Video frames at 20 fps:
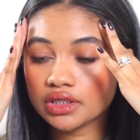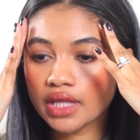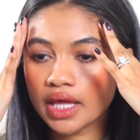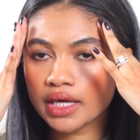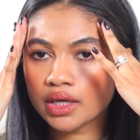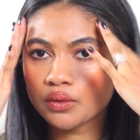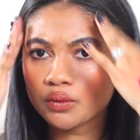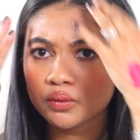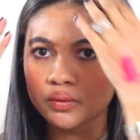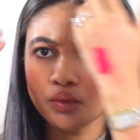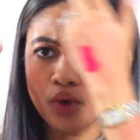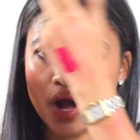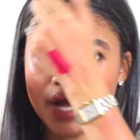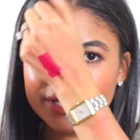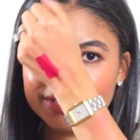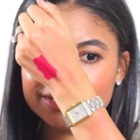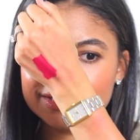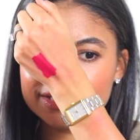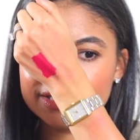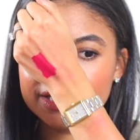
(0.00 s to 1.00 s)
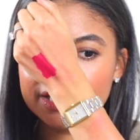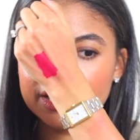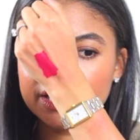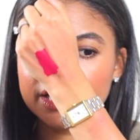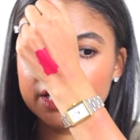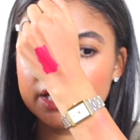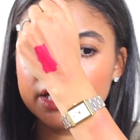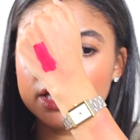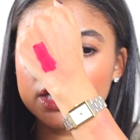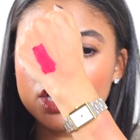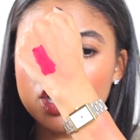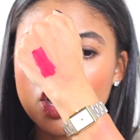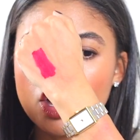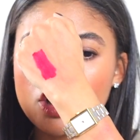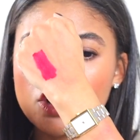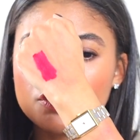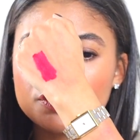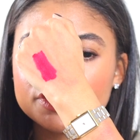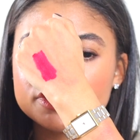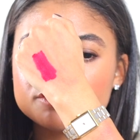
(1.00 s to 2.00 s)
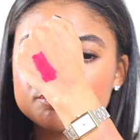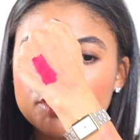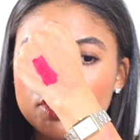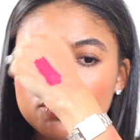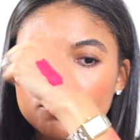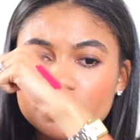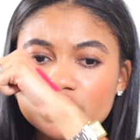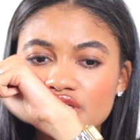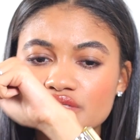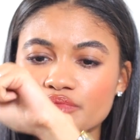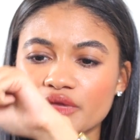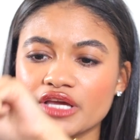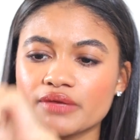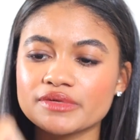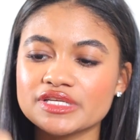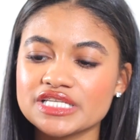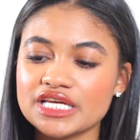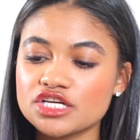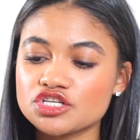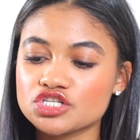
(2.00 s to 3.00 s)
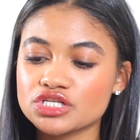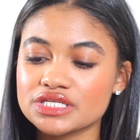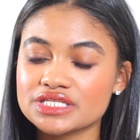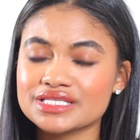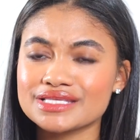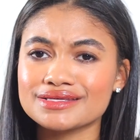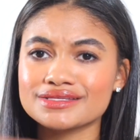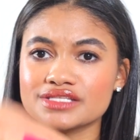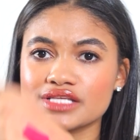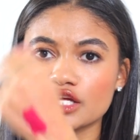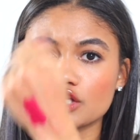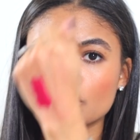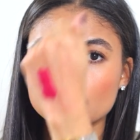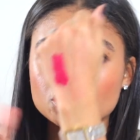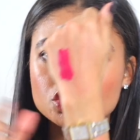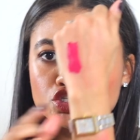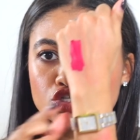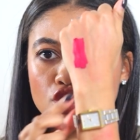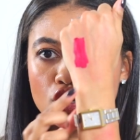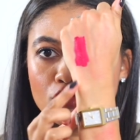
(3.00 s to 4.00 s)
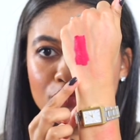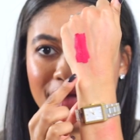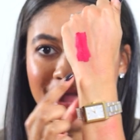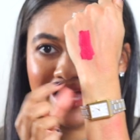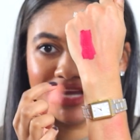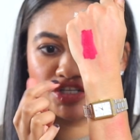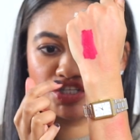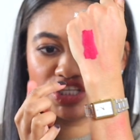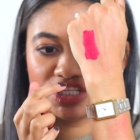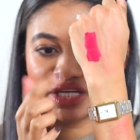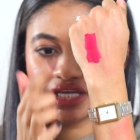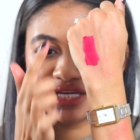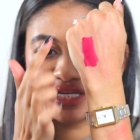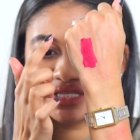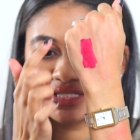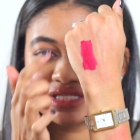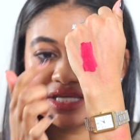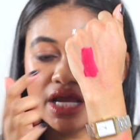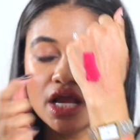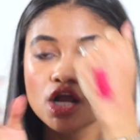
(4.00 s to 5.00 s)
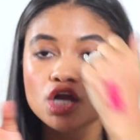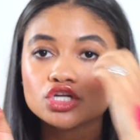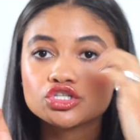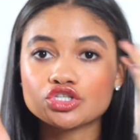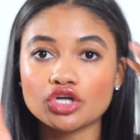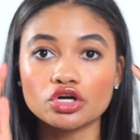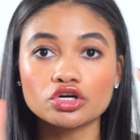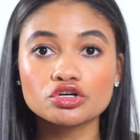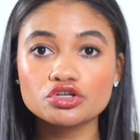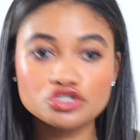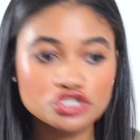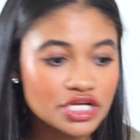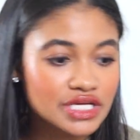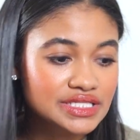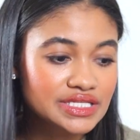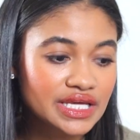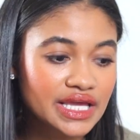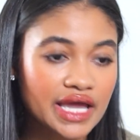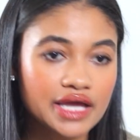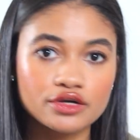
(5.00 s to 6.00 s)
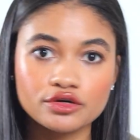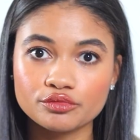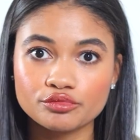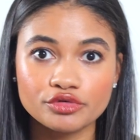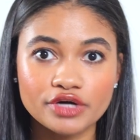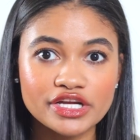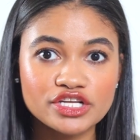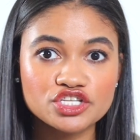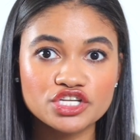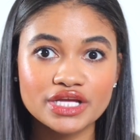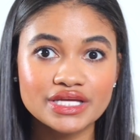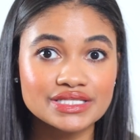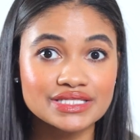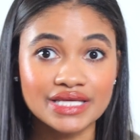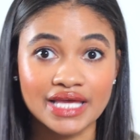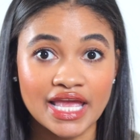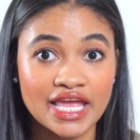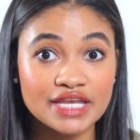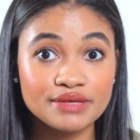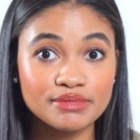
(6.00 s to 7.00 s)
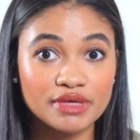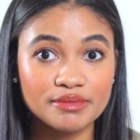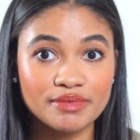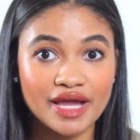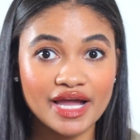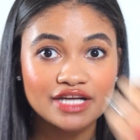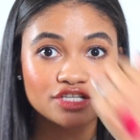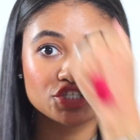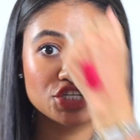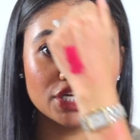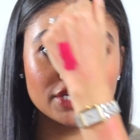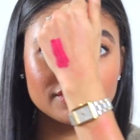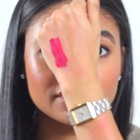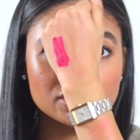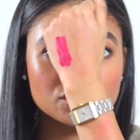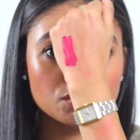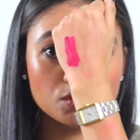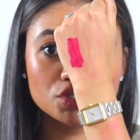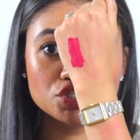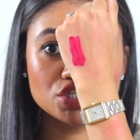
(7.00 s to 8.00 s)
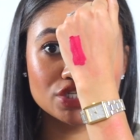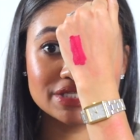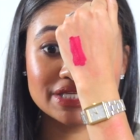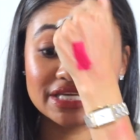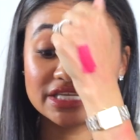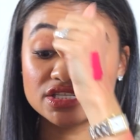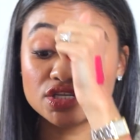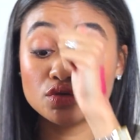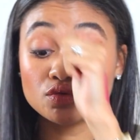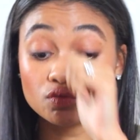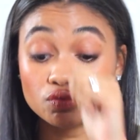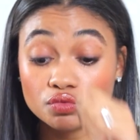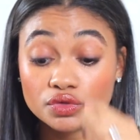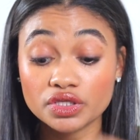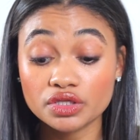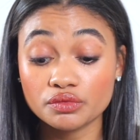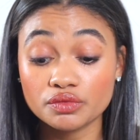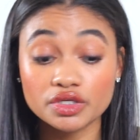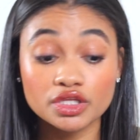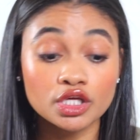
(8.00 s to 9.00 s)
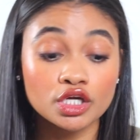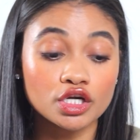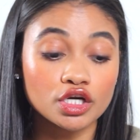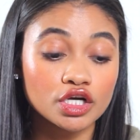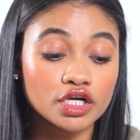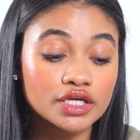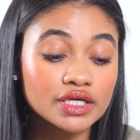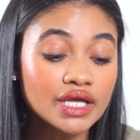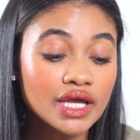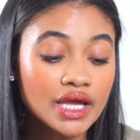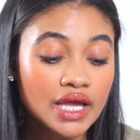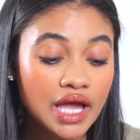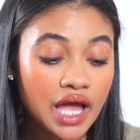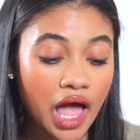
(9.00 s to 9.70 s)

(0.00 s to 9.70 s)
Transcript: Like what? hocus pocus pigmentation is this. Like there's no patchiness. Darker shades again or bright shades can be patchy and this one just isn't really, really good.